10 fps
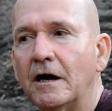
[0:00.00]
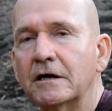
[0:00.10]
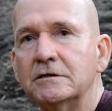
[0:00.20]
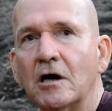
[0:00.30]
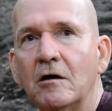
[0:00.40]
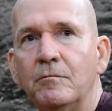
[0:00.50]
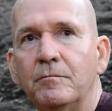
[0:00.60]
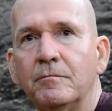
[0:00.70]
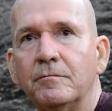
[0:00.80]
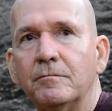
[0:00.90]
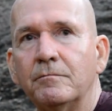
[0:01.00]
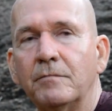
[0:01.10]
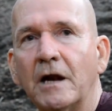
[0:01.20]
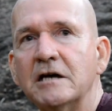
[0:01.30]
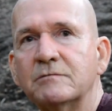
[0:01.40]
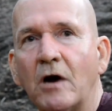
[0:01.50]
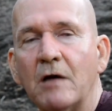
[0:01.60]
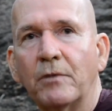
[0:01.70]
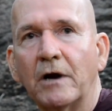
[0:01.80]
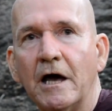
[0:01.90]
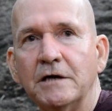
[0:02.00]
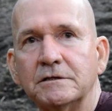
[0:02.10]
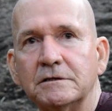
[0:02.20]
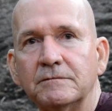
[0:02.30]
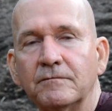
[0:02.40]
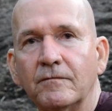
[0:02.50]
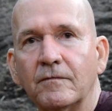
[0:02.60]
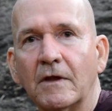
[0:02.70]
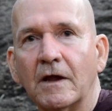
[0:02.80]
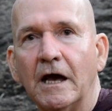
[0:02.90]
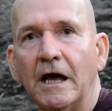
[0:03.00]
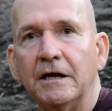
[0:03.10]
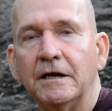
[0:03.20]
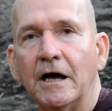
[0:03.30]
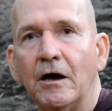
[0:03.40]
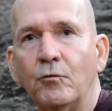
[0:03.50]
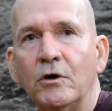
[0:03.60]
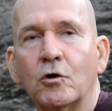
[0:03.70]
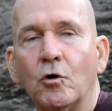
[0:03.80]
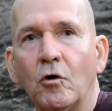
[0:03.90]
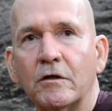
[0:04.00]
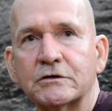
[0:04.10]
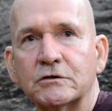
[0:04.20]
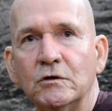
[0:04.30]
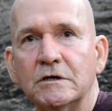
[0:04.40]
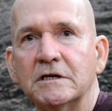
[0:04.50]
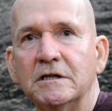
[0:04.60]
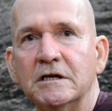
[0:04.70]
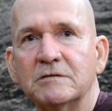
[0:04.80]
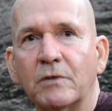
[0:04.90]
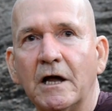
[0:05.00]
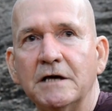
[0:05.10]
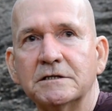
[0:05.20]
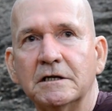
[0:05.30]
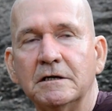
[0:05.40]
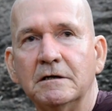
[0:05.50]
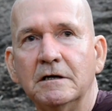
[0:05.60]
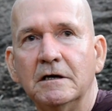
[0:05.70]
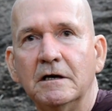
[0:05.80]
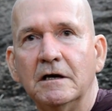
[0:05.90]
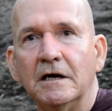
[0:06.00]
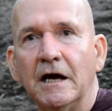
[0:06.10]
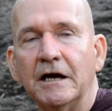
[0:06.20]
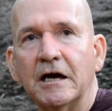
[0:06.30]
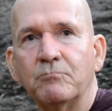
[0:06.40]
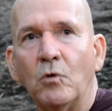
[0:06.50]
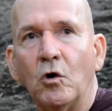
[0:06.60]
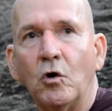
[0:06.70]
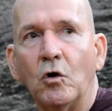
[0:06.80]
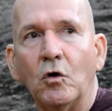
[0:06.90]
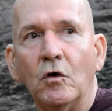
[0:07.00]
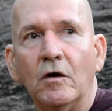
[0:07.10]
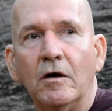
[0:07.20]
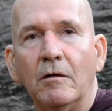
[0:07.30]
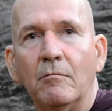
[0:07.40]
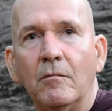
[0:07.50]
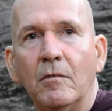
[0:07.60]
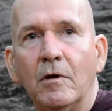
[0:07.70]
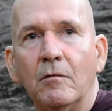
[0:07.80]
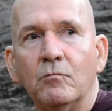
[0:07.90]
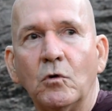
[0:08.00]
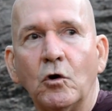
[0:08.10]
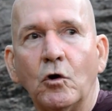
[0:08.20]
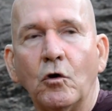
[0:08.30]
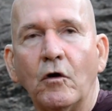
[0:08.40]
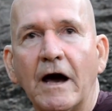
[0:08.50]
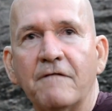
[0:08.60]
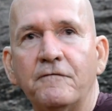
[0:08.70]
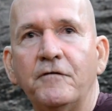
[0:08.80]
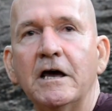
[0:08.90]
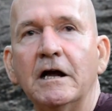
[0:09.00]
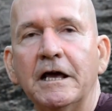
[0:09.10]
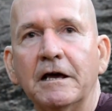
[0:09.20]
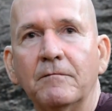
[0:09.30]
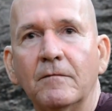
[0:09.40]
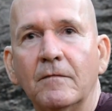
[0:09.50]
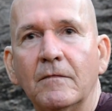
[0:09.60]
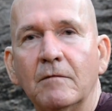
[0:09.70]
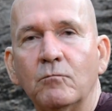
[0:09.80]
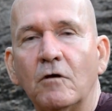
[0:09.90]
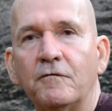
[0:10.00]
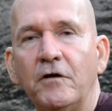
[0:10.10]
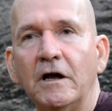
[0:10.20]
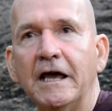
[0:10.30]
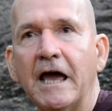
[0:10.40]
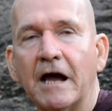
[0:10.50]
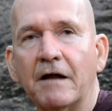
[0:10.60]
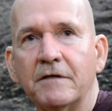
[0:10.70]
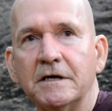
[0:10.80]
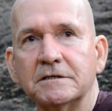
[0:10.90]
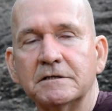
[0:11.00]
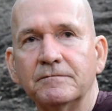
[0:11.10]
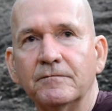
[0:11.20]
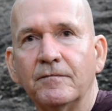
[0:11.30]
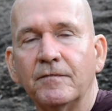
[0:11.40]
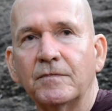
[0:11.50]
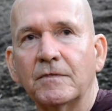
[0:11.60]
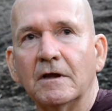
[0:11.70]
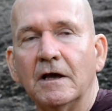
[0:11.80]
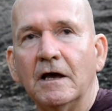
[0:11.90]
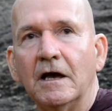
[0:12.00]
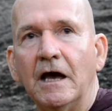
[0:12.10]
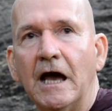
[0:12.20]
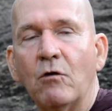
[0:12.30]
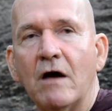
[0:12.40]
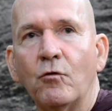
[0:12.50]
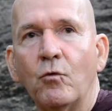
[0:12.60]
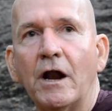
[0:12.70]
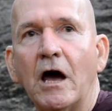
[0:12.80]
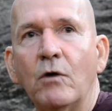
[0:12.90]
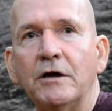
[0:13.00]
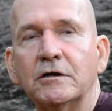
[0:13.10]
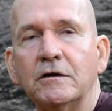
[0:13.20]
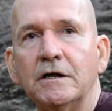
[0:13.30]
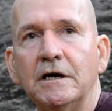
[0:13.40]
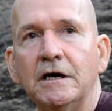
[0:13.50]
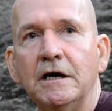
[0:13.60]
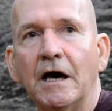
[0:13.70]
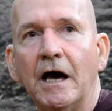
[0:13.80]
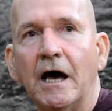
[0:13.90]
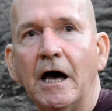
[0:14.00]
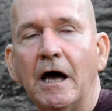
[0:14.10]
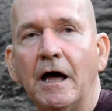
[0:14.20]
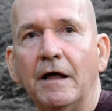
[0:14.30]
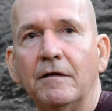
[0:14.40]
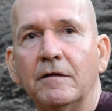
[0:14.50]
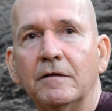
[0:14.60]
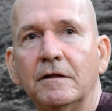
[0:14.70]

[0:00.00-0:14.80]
I can go place by place and uh, recall the suttas in these places, and and get more more uh, feeling, more feeling out of this. However, when I went to the uh,